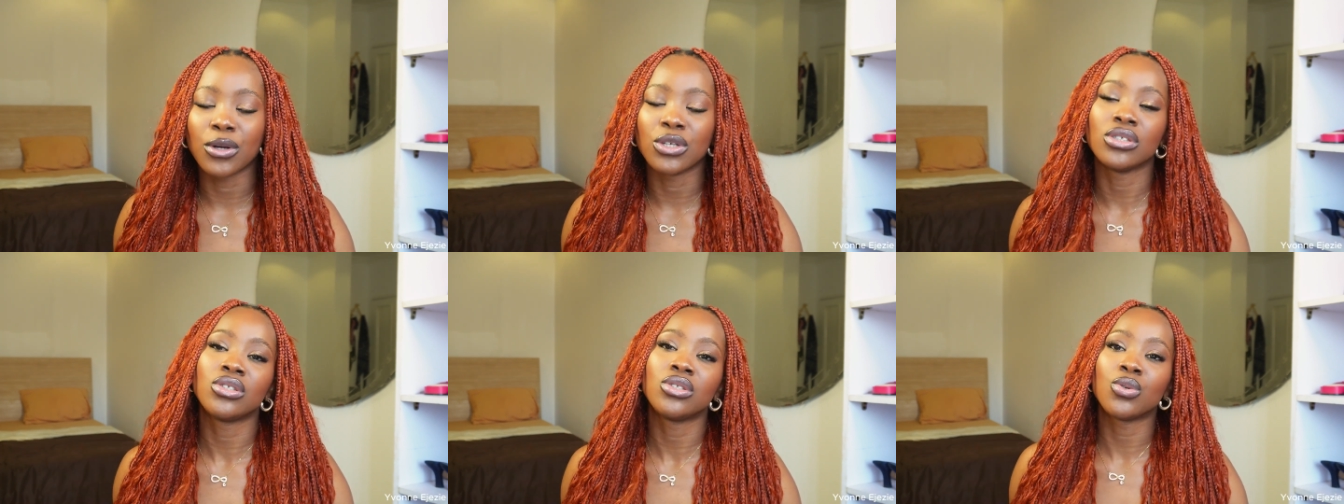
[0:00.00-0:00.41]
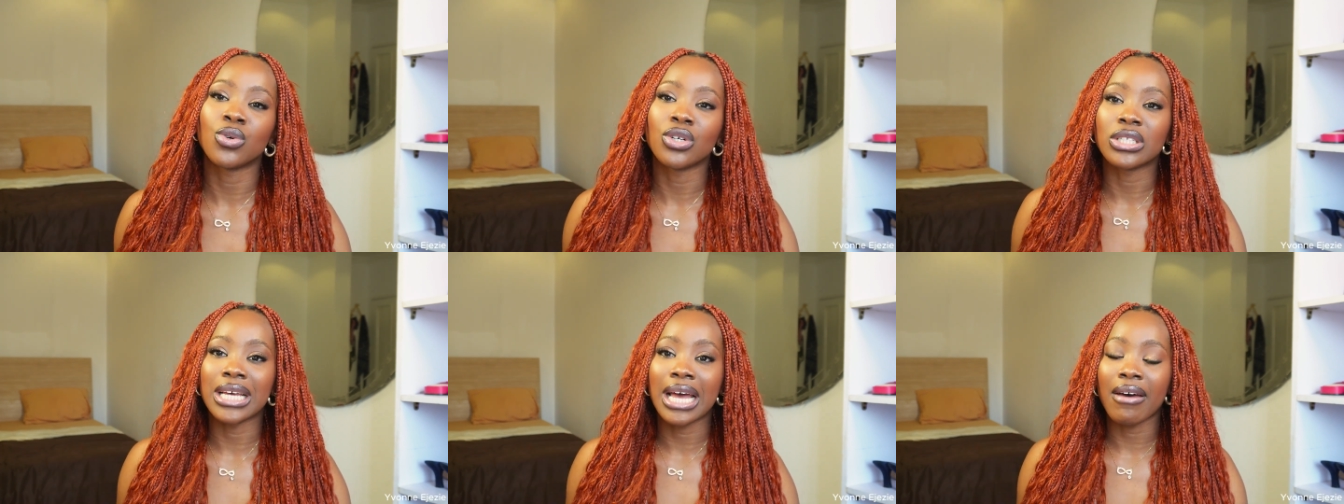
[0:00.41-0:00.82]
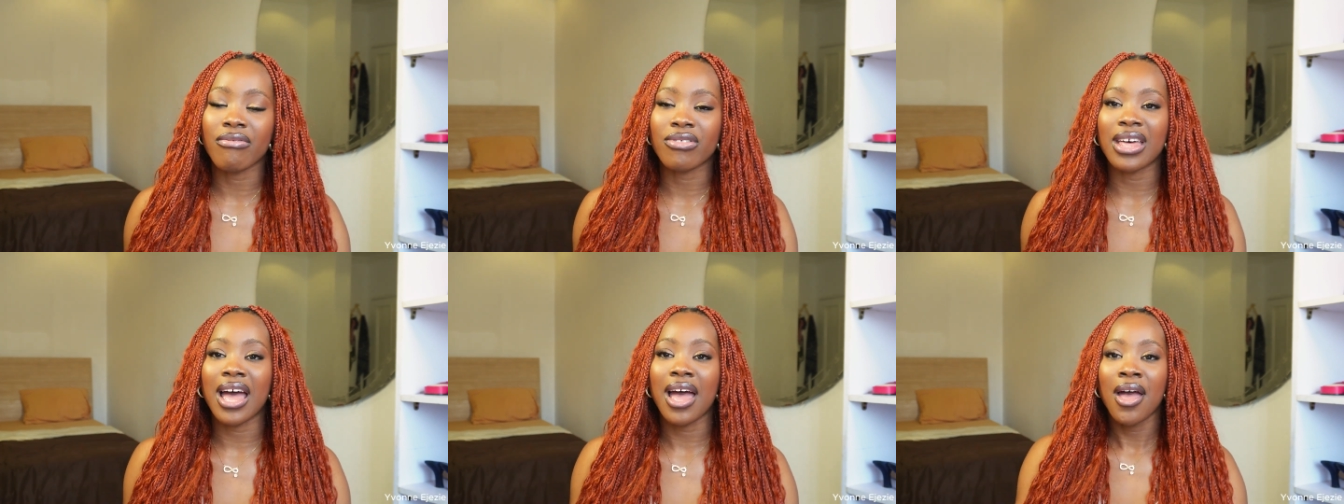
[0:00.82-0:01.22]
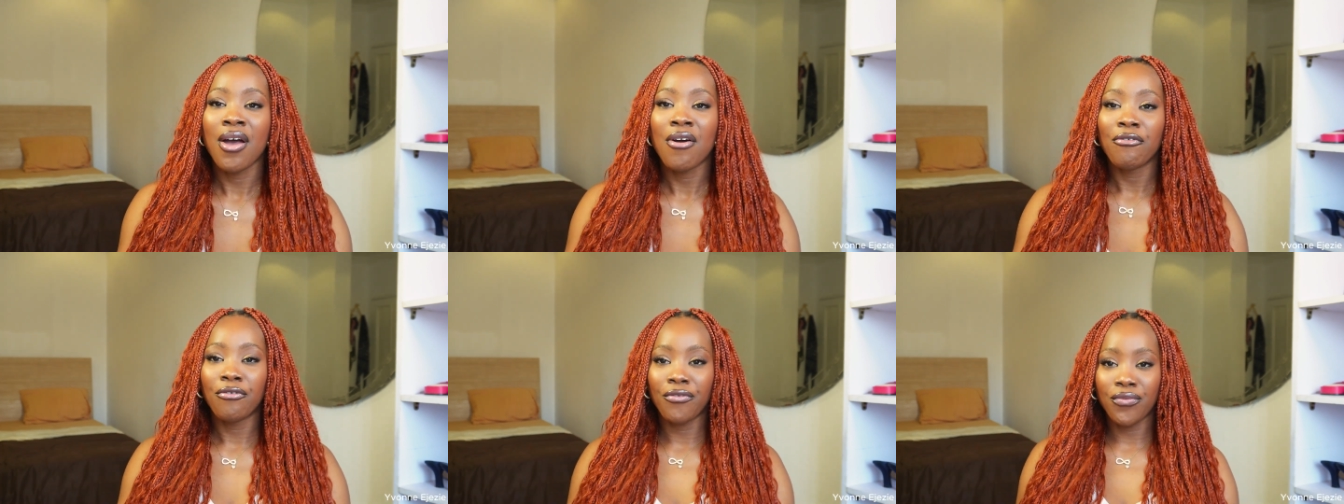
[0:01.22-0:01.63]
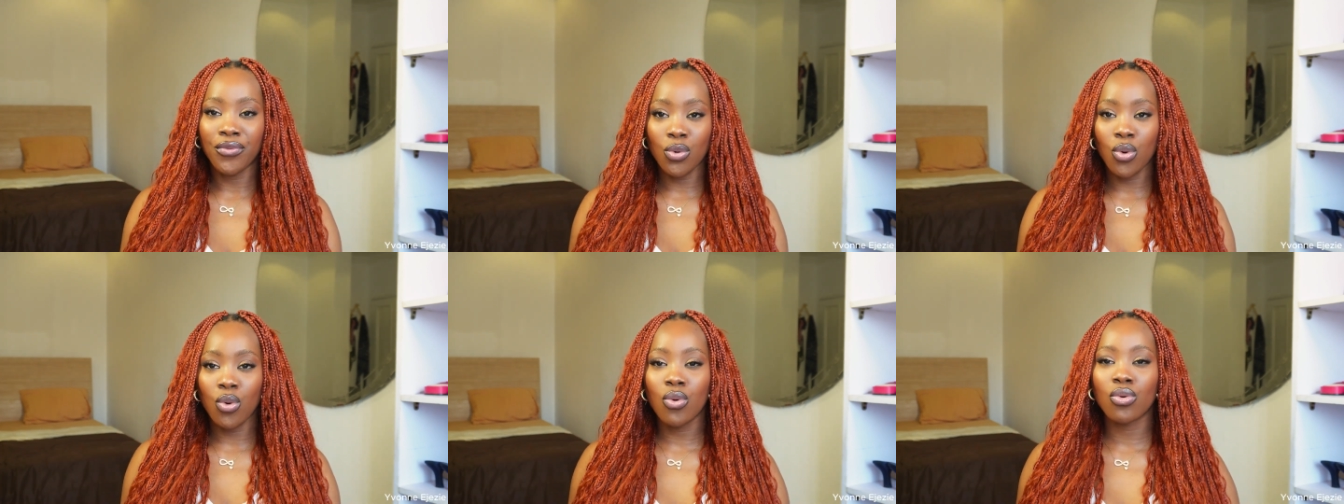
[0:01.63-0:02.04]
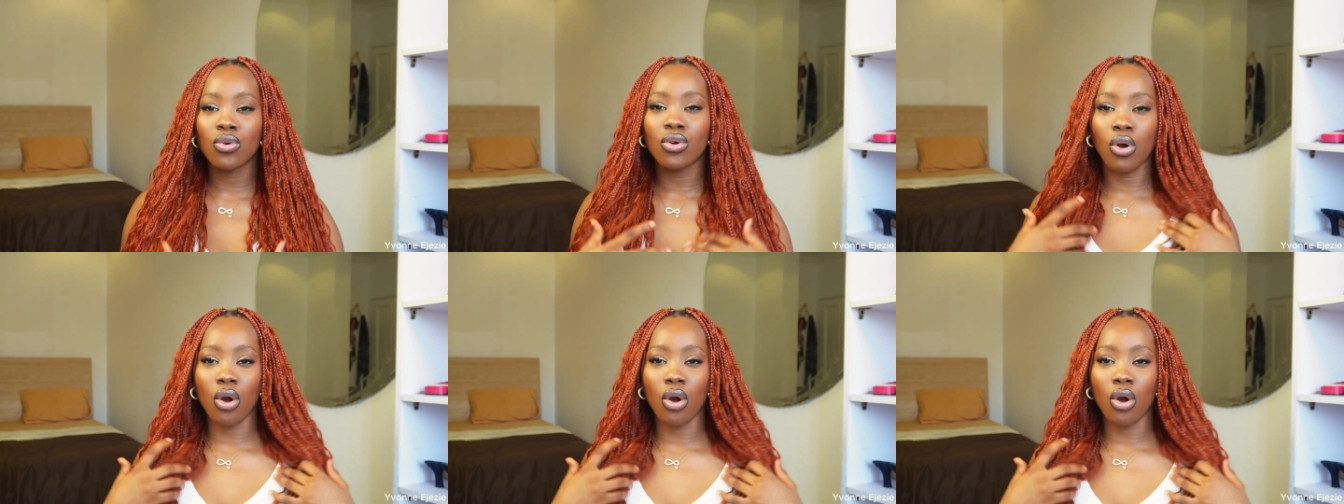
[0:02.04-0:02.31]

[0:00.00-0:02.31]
but you still want to have that full,